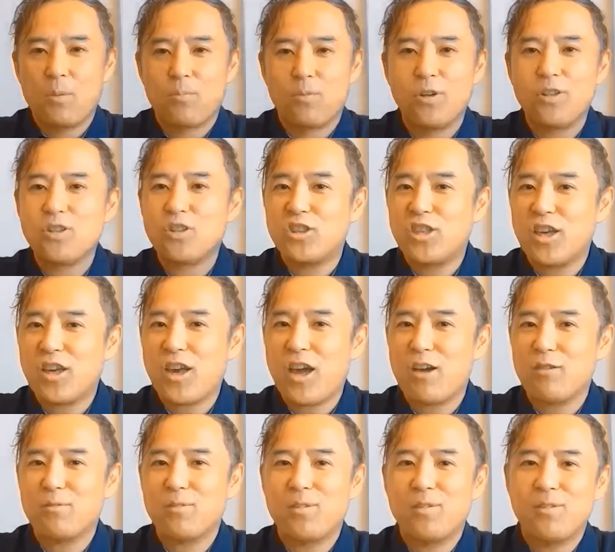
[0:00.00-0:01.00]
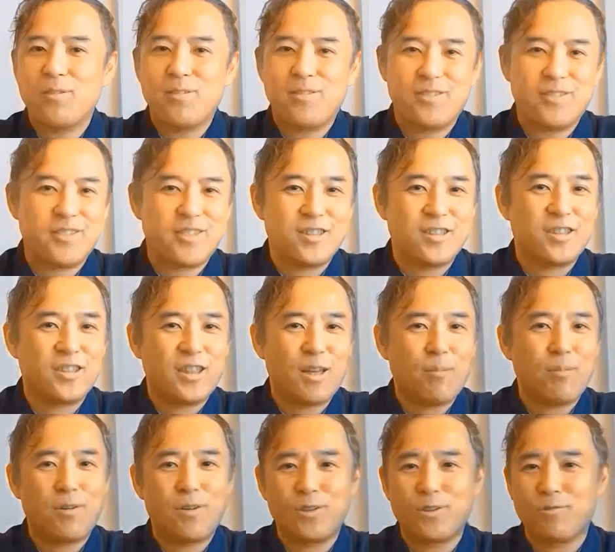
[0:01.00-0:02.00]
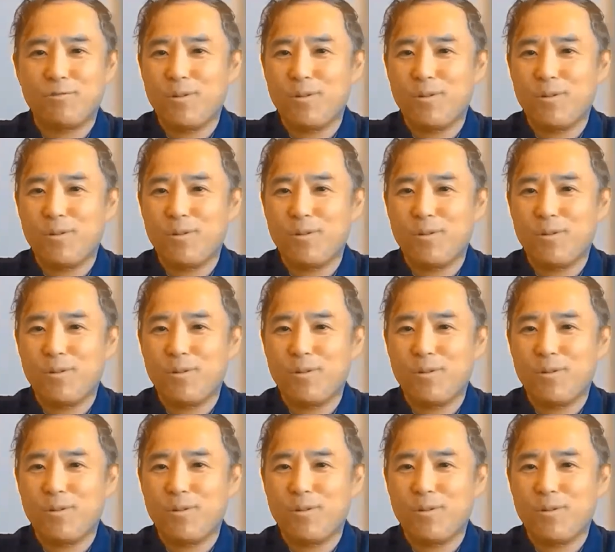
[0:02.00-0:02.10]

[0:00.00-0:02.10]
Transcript: Please check out in the seminar's